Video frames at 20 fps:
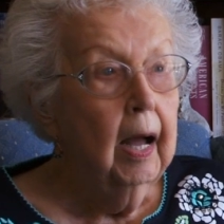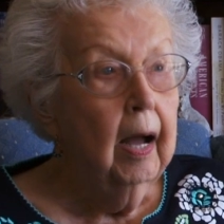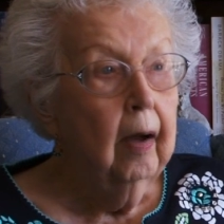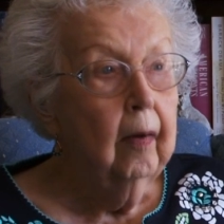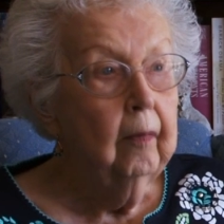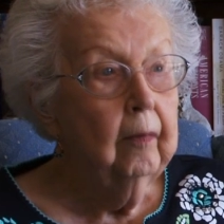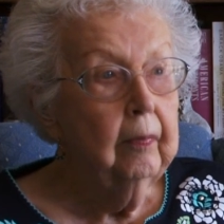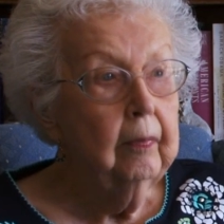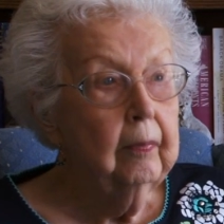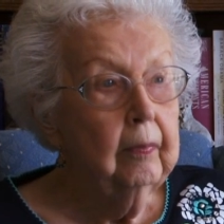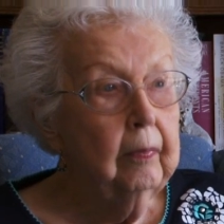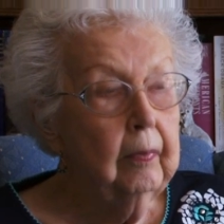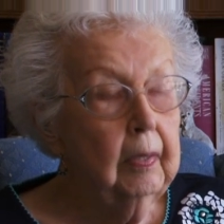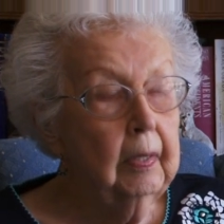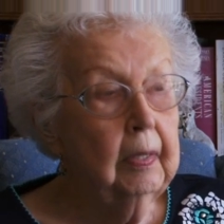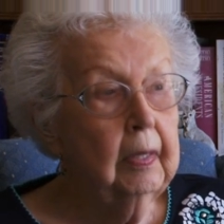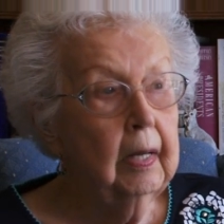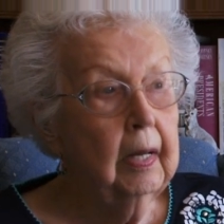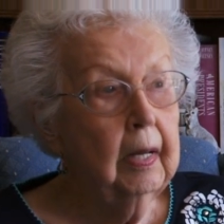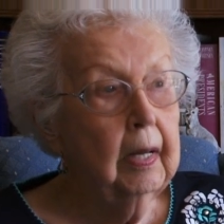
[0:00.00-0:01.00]
Uh,
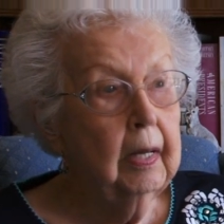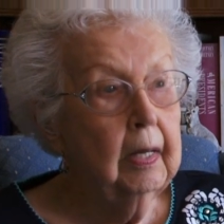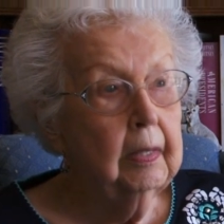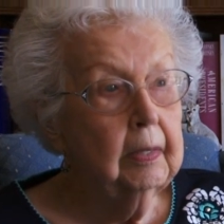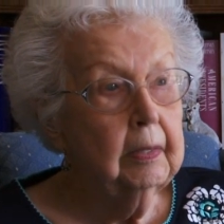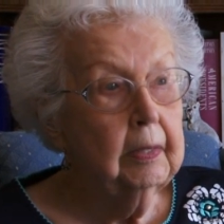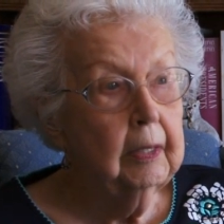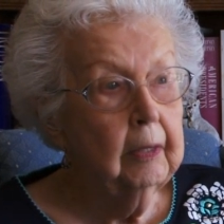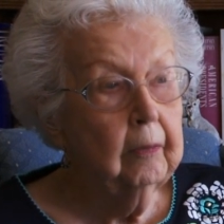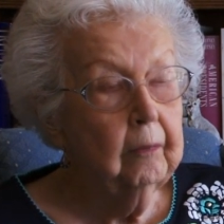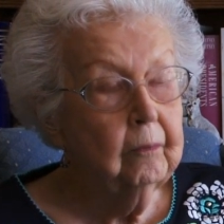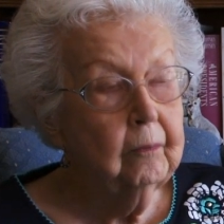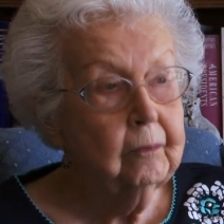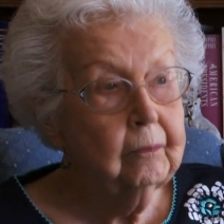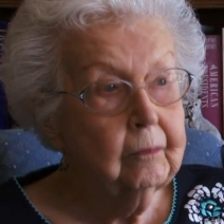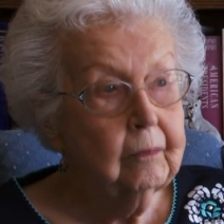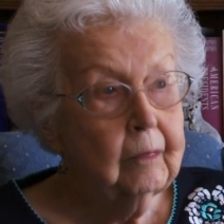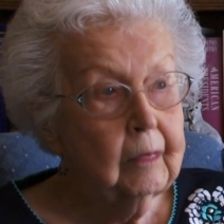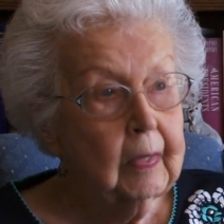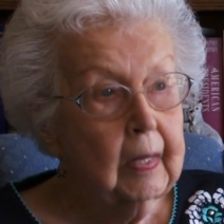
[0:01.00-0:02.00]
and, um,
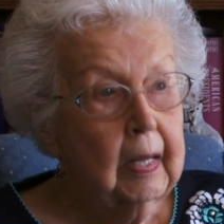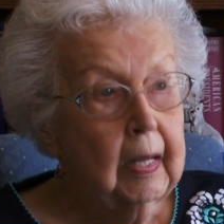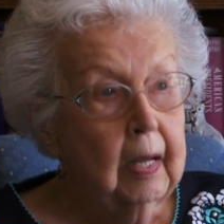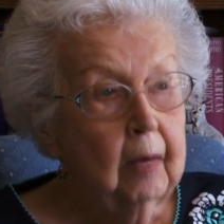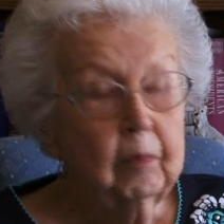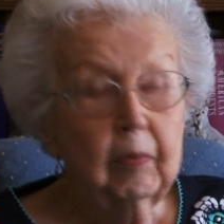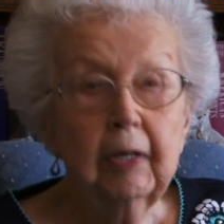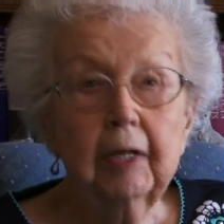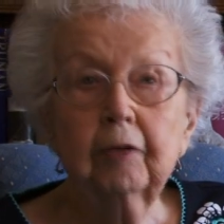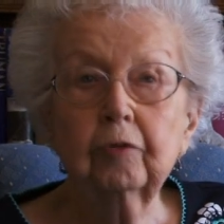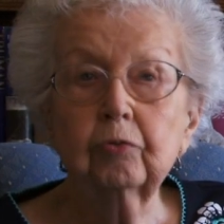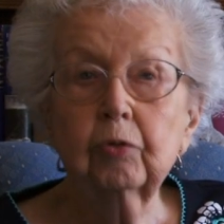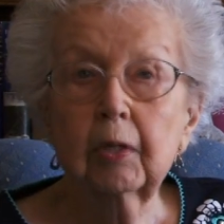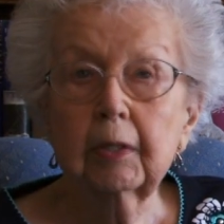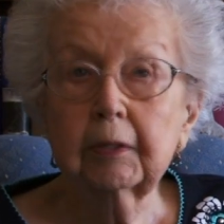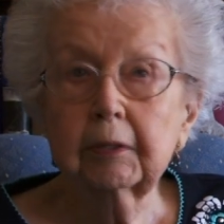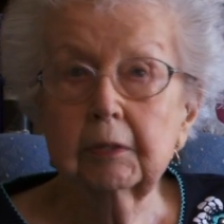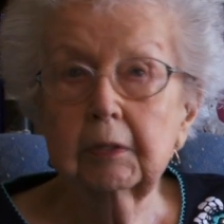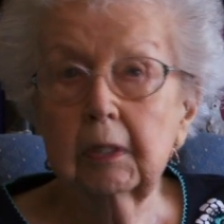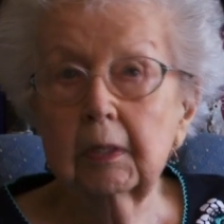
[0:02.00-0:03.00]
but he
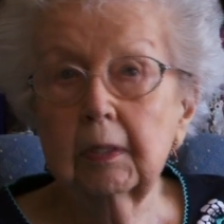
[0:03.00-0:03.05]
tricked